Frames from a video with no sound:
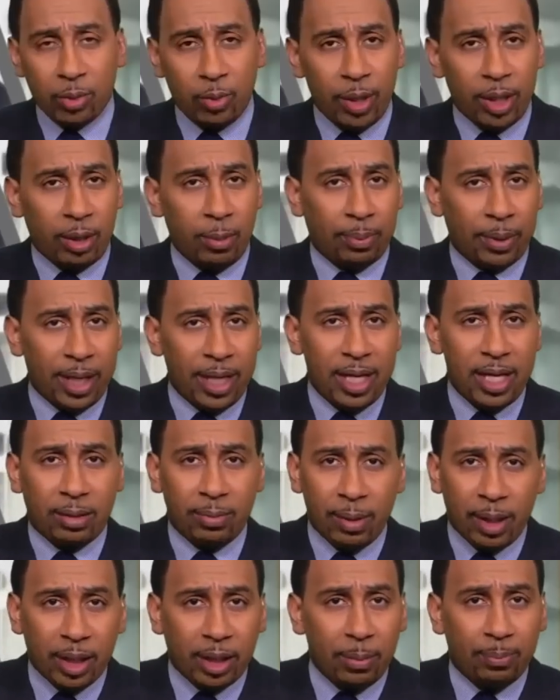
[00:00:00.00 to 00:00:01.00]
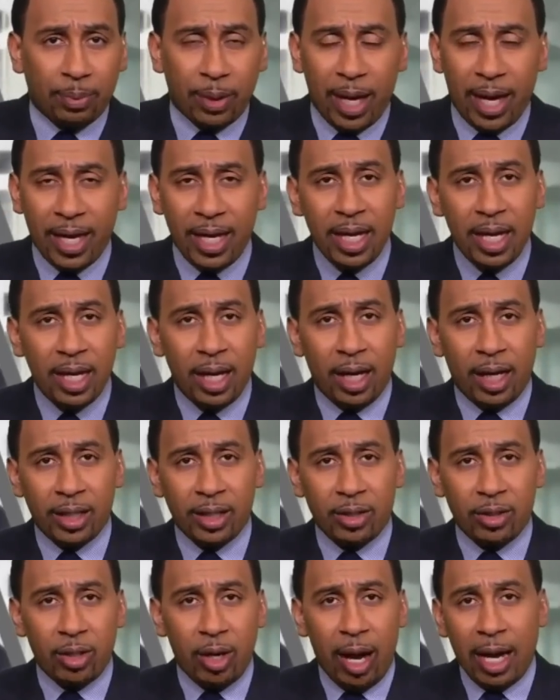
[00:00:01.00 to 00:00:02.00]
Wing can play. Heath Miller can play.
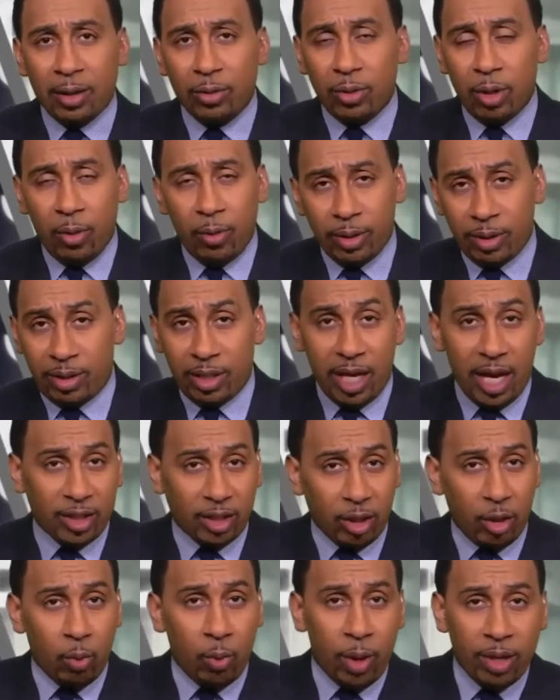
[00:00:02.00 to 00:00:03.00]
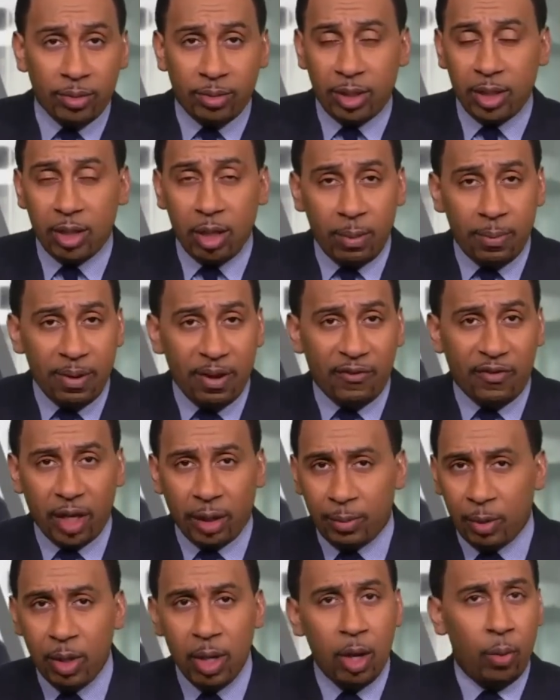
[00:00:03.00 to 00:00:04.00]
I don't know what D'Angelo Williams, he's going to be
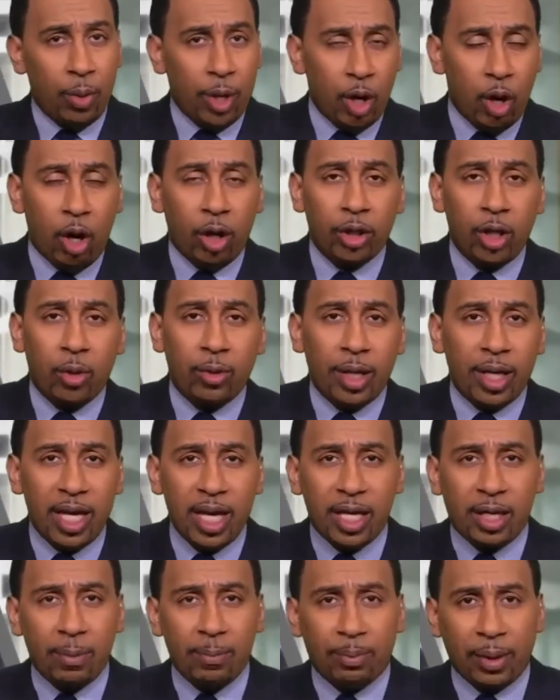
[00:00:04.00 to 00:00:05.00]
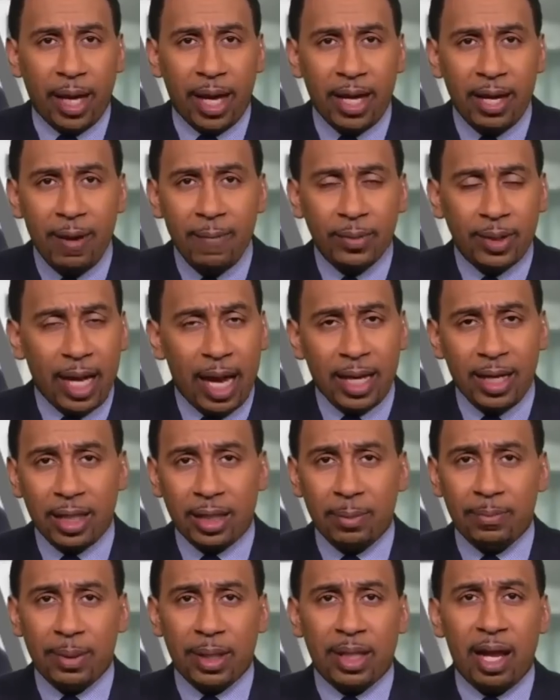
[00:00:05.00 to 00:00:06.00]
available. We all know that he can play. Got
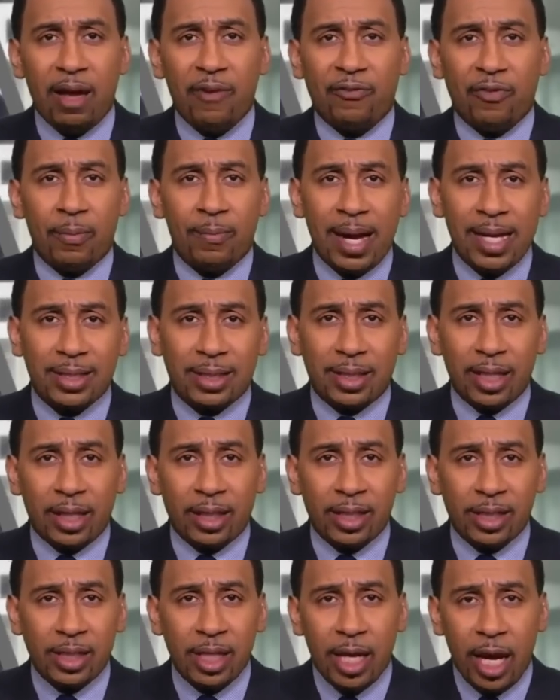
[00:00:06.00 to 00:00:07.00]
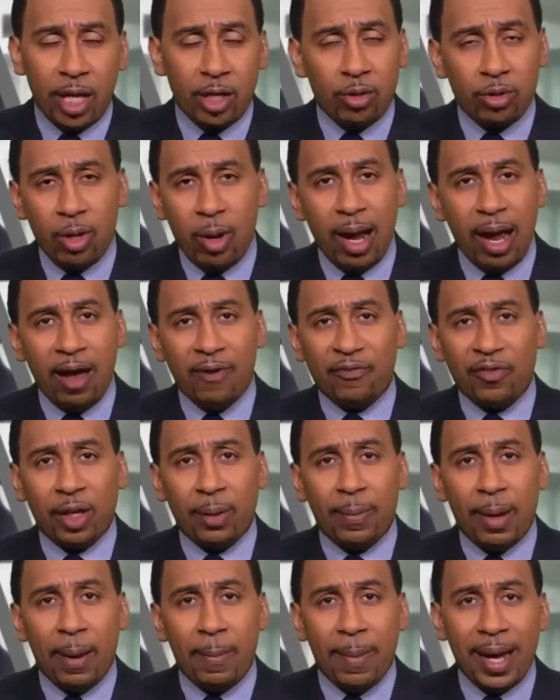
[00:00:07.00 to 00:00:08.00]
nothing but love for my Steelers, and you know how I feel
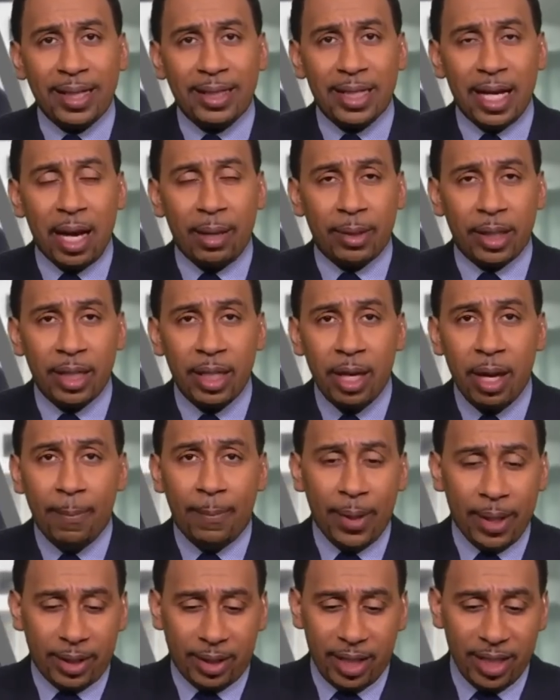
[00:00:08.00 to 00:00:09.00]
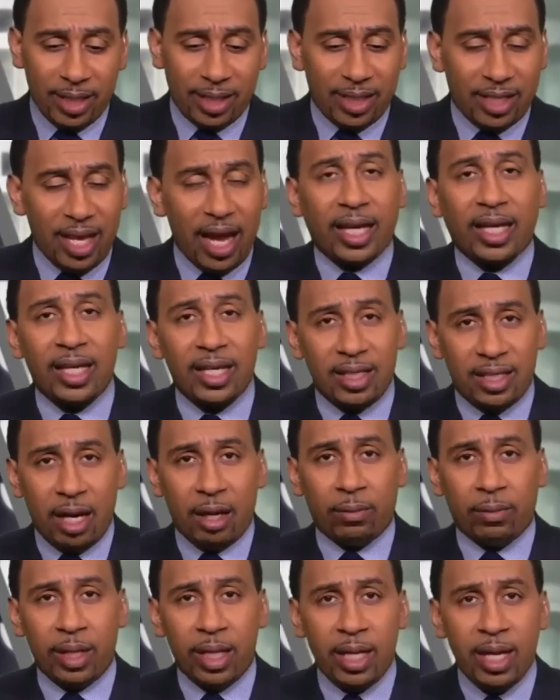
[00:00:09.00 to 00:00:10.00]
about Mike Tomlin. But this
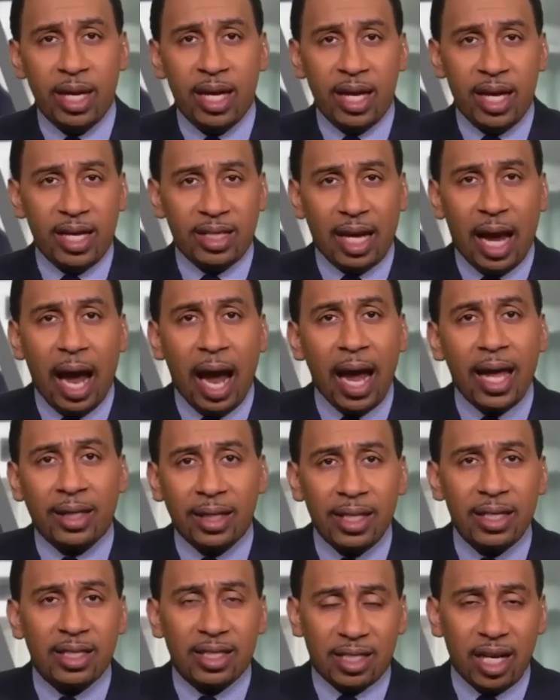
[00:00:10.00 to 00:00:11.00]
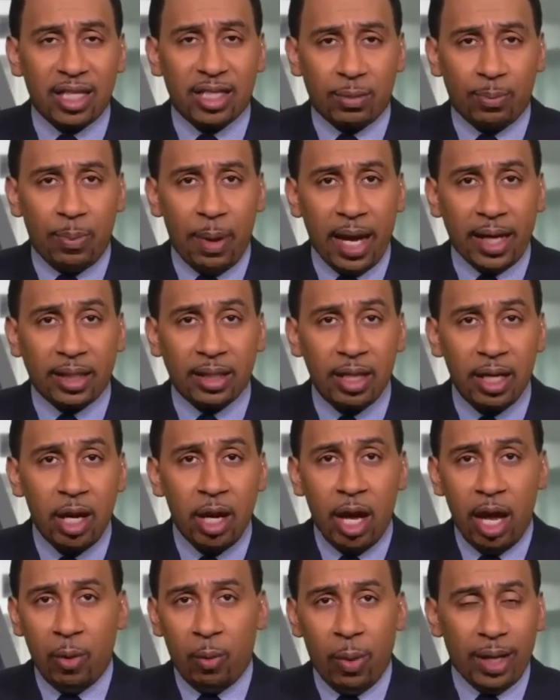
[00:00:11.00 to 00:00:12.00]
secondary is highly suspect,
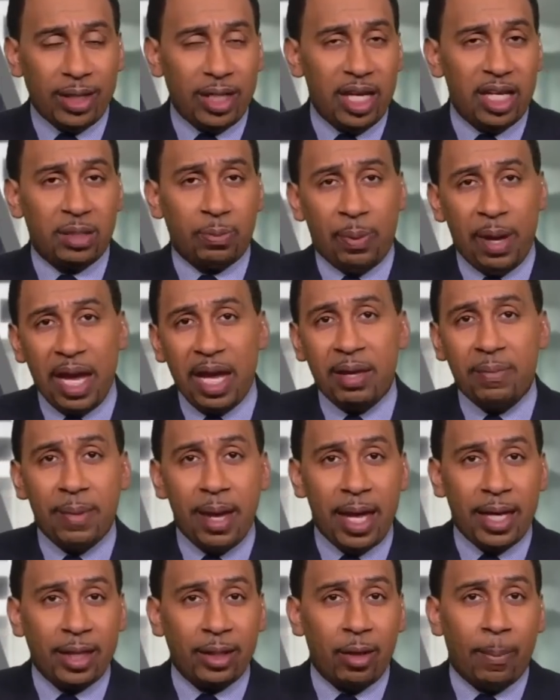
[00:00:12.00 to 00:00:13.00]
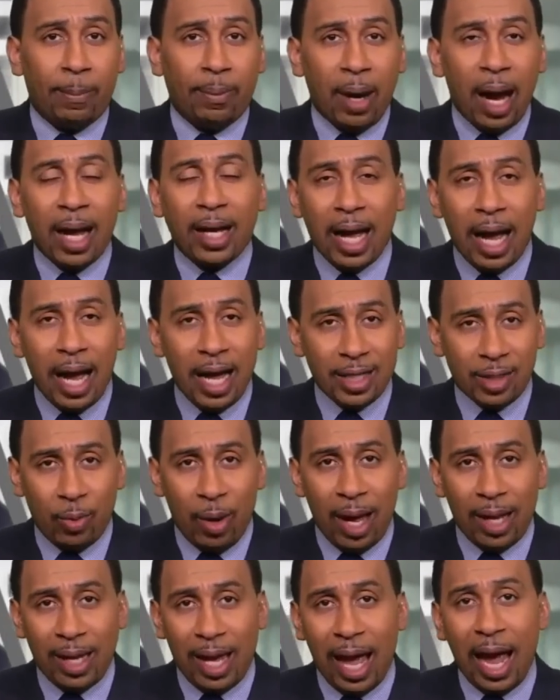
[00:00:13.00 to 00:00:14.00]
and whether it's Peyton Manning or Brock
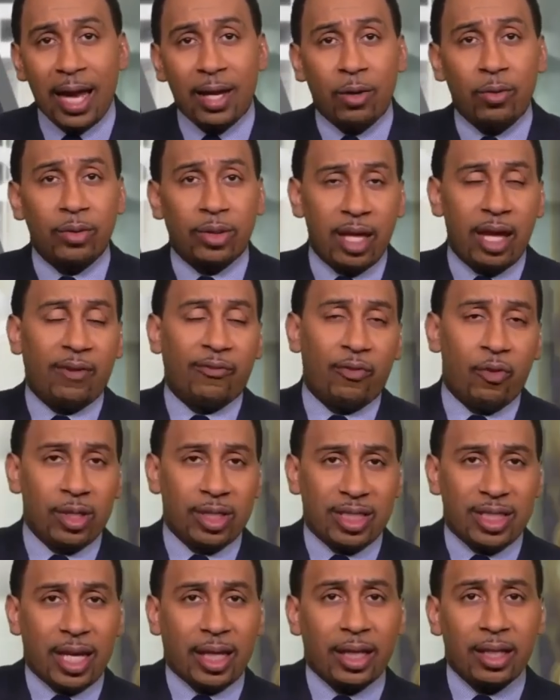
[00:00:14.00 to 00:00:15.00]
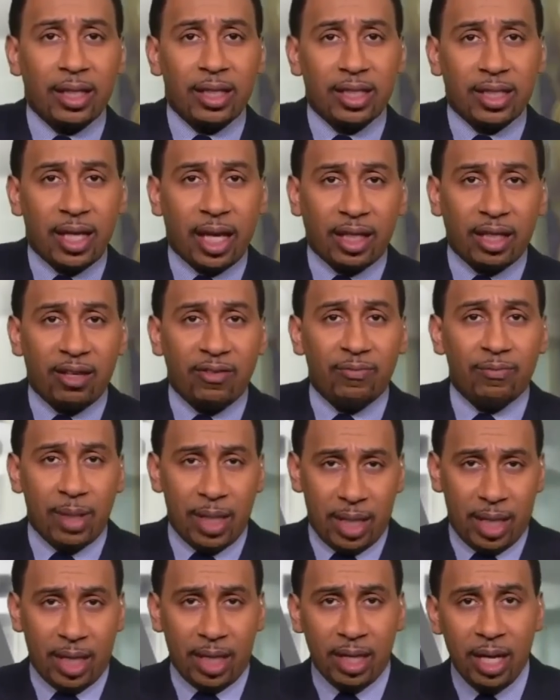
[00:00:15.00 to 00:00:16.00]
Osweiler, I don't think for a second consecutive
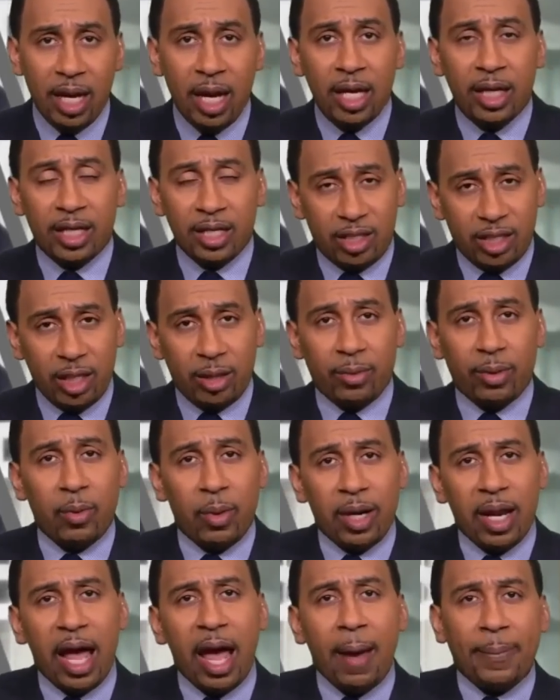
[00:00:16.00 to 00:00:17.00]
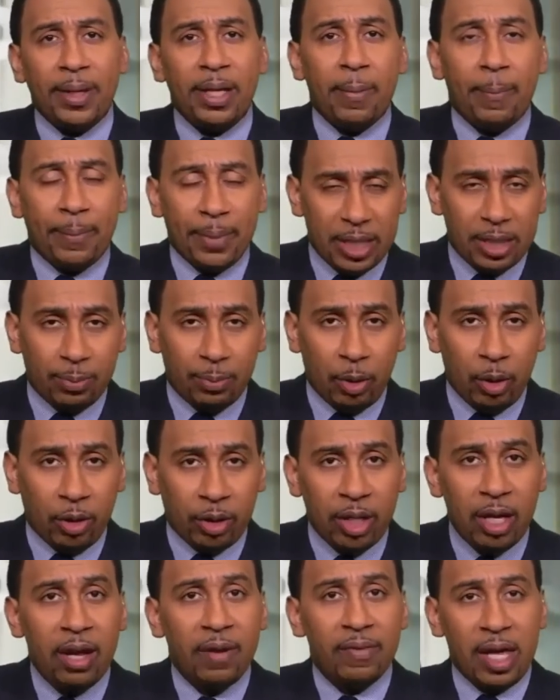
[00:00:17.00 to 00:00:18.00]
meeting, considering what happened in
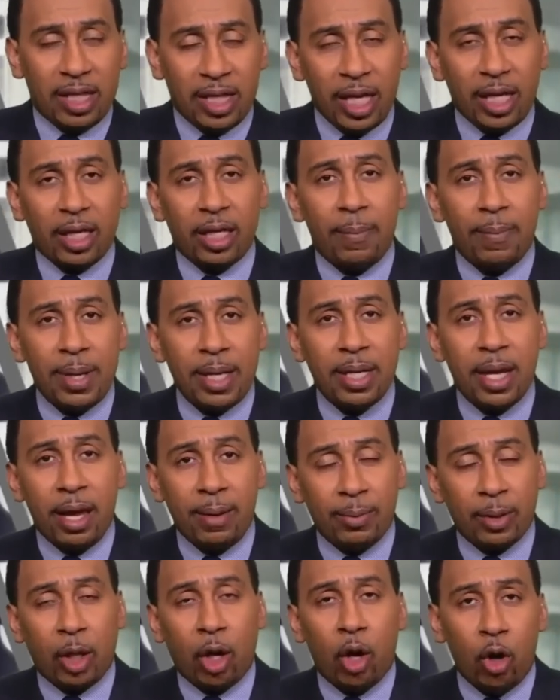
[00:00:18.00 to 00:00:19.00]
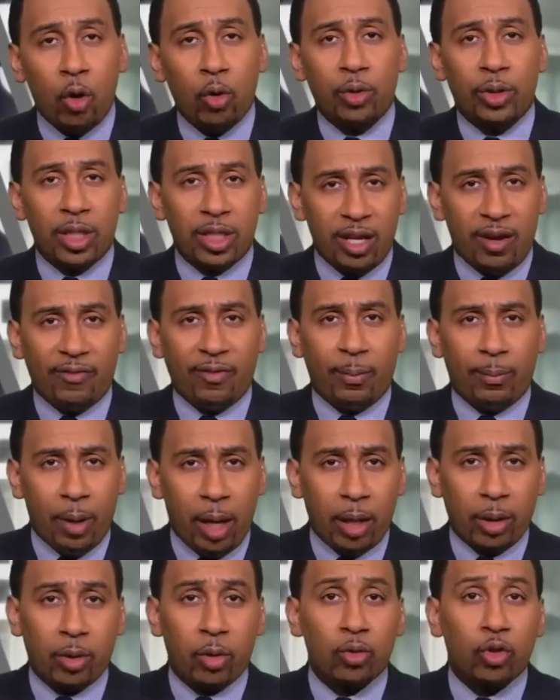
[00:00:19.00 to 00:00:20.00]
Pittsburgh, that they're going to be able to hold the Denver
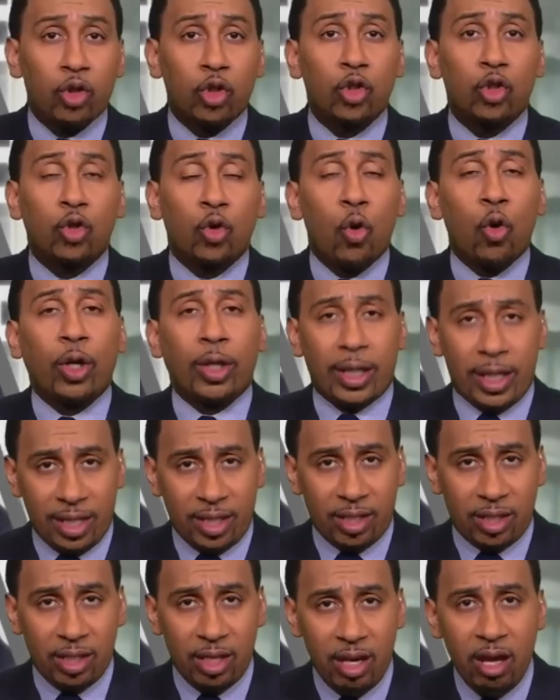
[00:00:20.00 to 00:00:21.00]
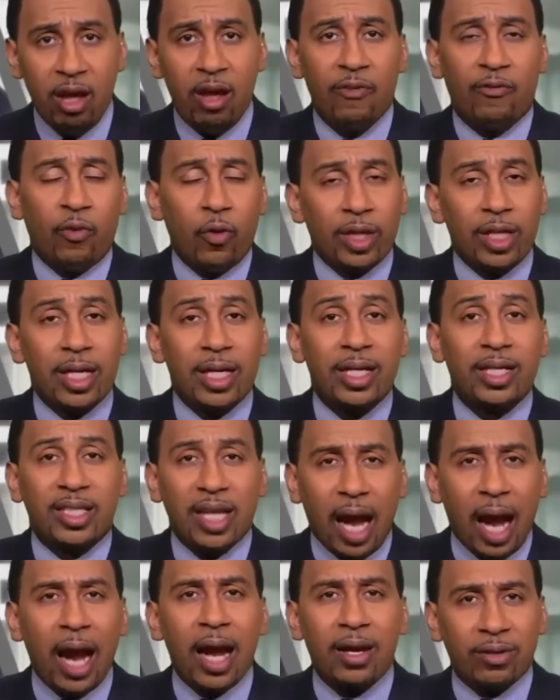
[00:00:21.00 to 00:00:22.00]
Broncos scoreless for the
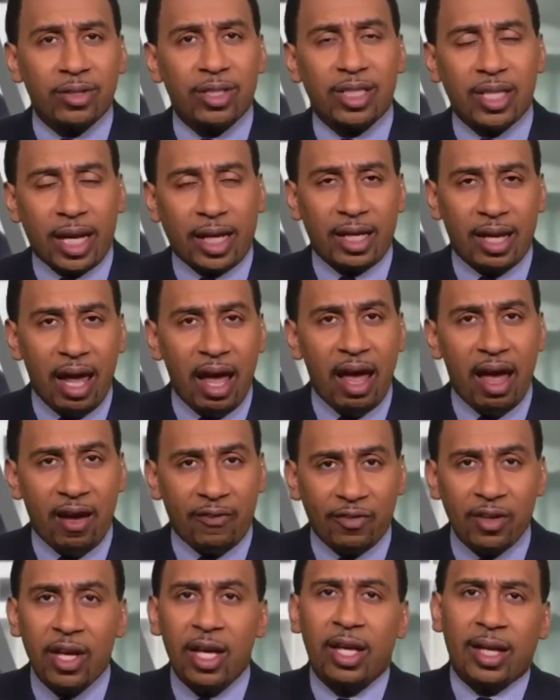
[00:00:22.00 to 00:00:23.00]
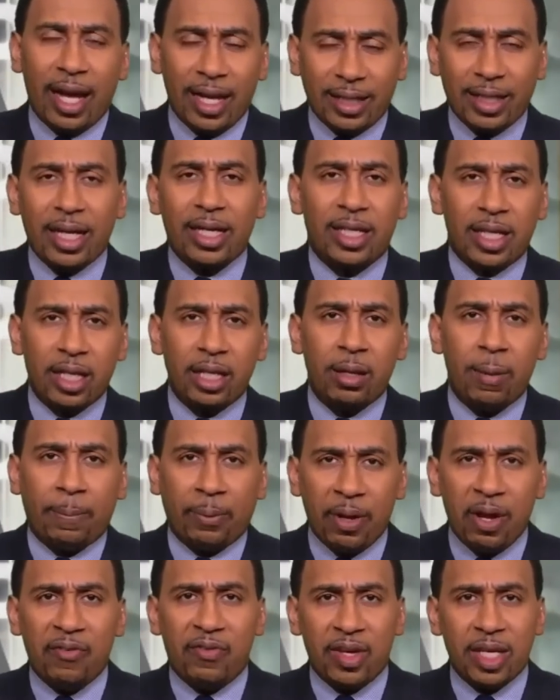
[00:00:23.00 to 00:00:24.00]
entire second half like they did in the
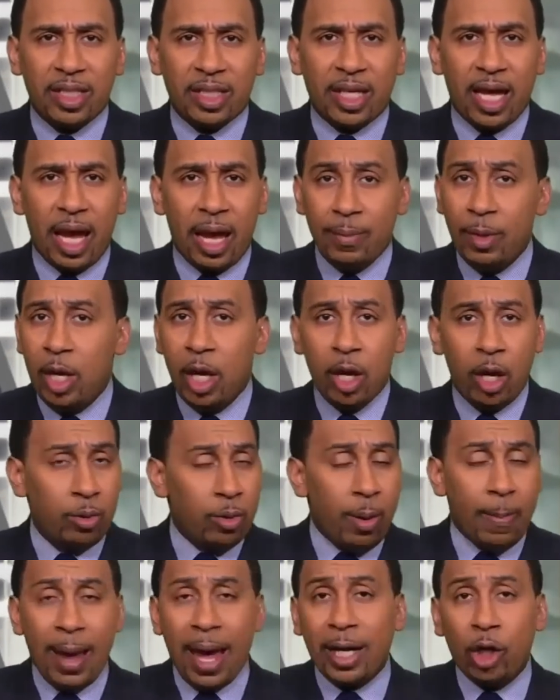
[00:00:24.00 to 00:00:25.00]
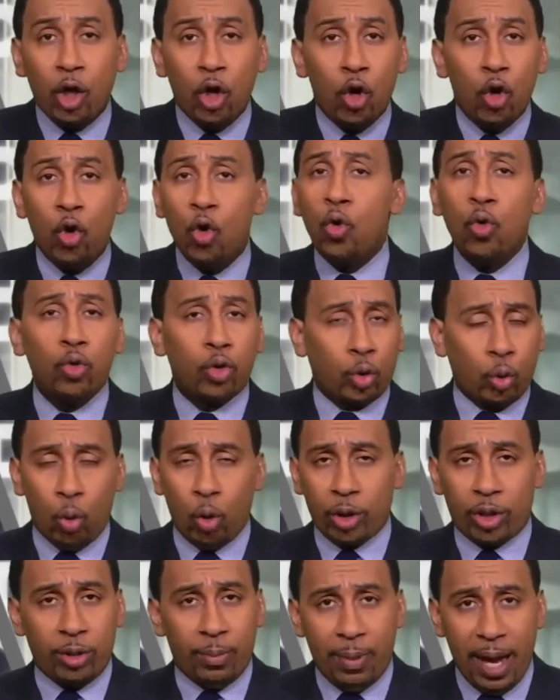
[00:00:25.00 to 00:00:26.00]
previous game, no matter who's
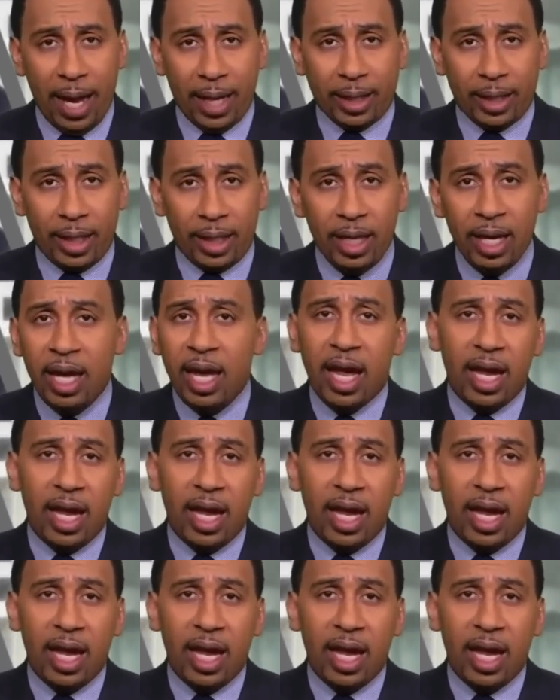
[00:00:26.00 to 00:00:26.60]
quarterbacking.